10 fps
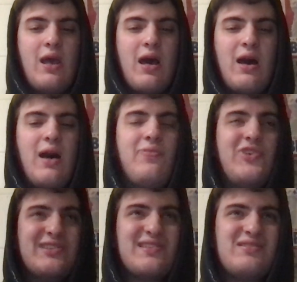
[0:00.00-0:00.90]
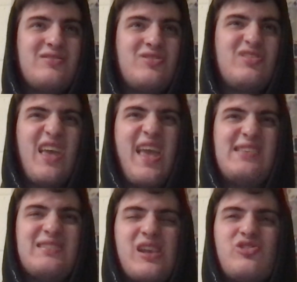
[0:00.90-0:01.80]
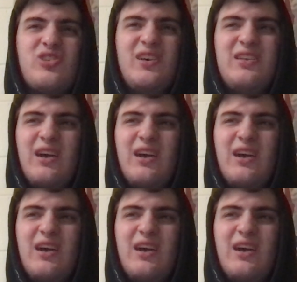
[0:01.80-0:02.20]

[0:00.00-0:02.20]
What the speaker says: This is essentially